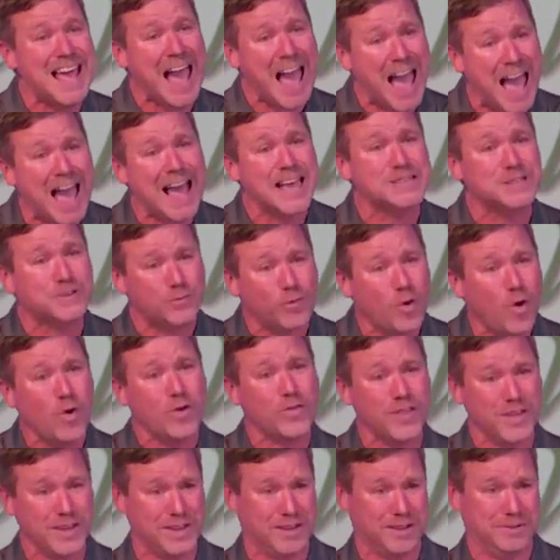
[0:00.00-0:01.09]
has for
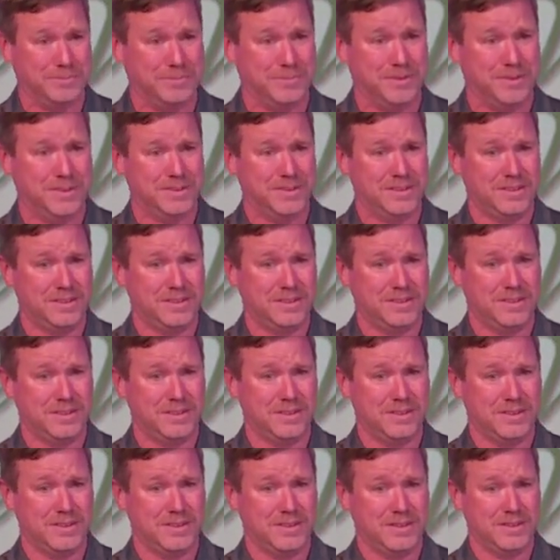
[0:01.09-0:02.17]
them
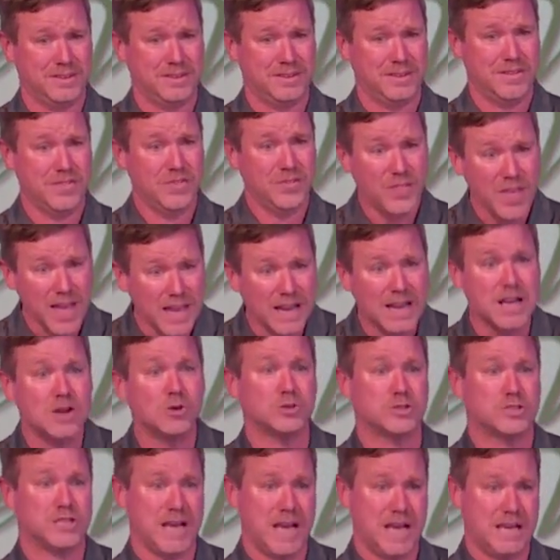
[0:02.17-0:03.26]
then he'll
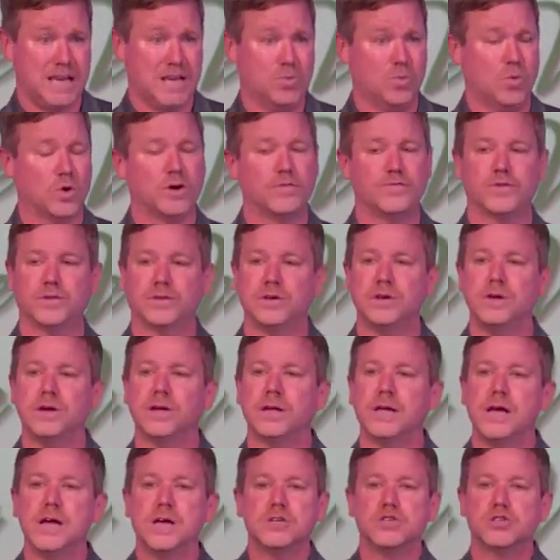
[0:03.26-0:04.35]
take it, working for the good.
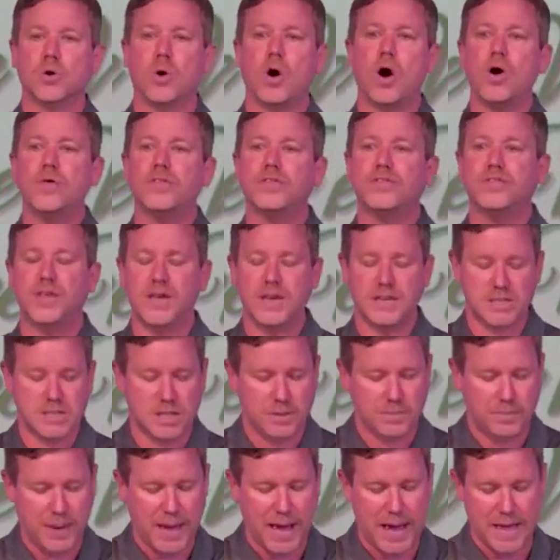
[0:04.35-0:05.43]
So all the things in
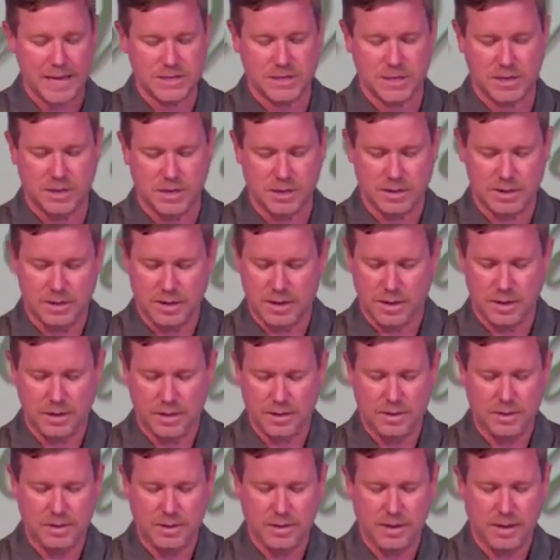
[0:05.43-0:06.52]
the past, and uh,
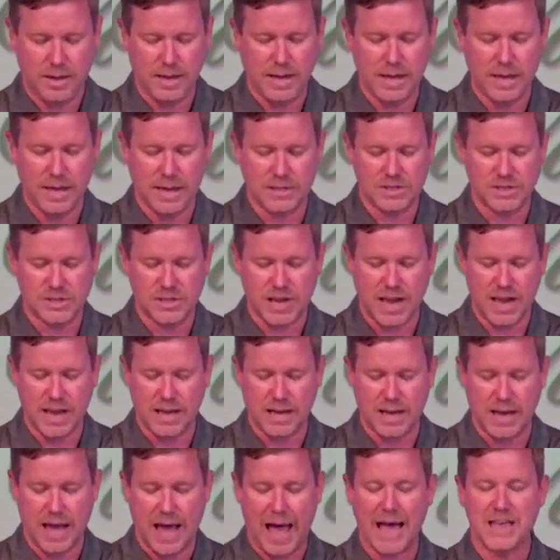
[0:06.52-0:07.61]
again, saying
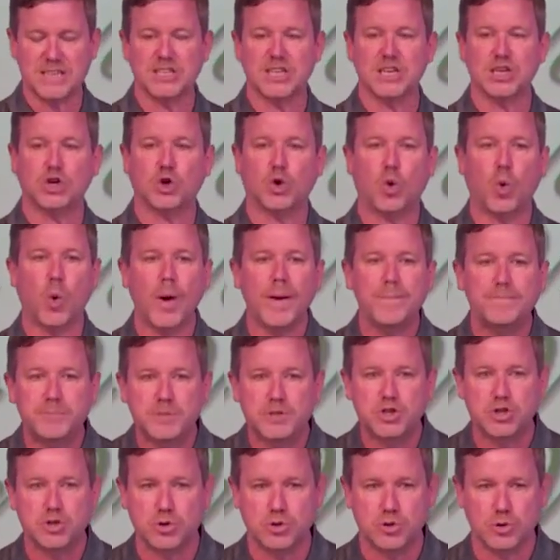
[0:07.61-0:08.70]
it, has
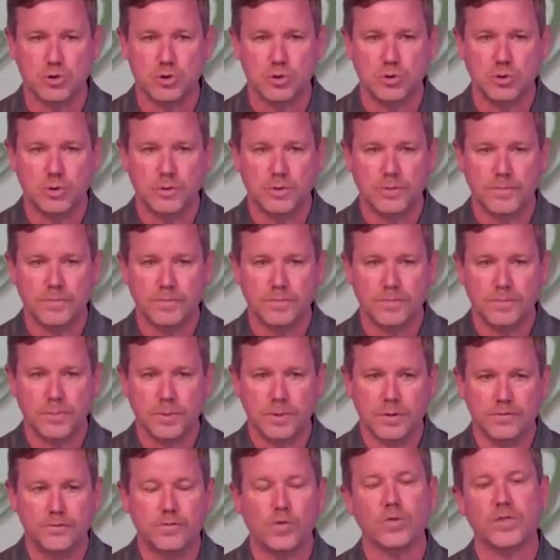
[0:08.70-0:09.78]
equipped you
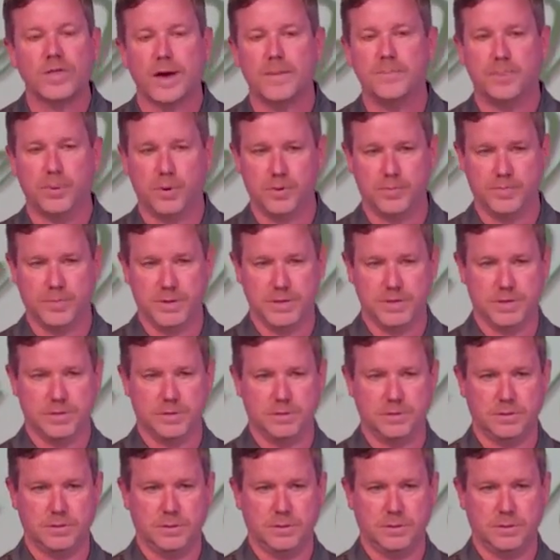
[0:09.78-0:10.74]
for that purpose.